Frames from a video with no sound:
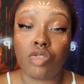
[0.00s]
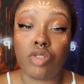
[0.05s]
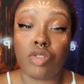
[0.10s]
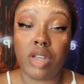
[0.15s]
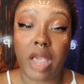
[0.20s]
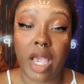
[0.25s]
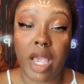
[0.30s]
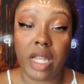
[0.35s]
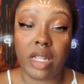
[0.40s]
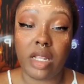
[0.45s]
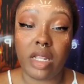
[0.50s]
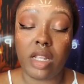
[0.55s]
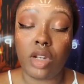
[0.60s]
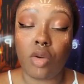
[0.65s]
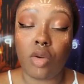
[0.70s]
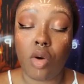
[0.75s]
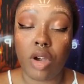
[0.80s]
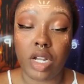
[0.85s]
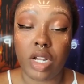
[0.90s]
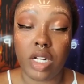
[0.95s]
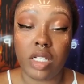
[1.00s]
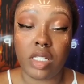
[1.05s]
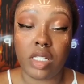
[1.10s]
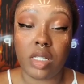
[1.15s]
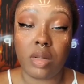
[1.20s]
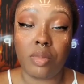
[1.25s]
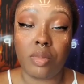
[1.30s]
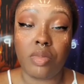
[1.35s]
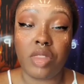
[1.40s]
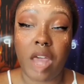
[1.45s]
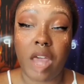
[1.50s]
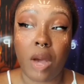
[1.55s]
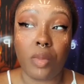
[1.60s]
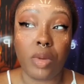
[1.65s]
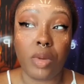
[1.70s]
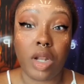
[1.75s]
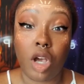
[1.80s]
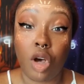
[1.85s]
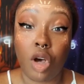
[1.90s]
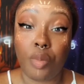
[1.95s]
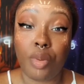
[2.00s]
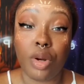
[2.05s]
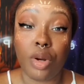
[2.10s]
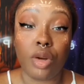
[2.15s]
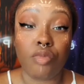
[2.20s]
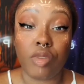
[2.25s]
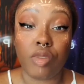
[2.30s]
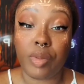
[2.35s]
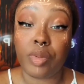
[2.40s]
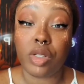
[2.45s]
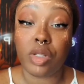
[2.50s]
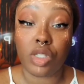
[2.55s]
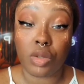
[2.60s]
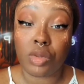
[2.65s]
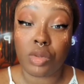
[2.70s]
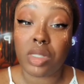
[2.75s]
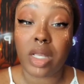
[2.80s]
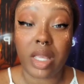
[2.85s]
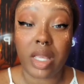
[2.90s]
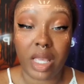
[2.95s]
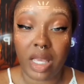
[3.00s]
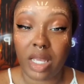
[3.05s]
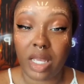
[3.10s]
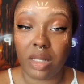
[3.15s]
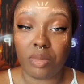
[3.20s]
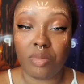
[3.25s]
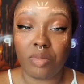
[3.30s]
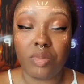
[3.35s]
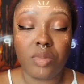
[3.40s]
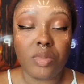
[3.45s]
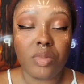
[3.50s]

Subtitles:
created an organism that would help her reproduce again.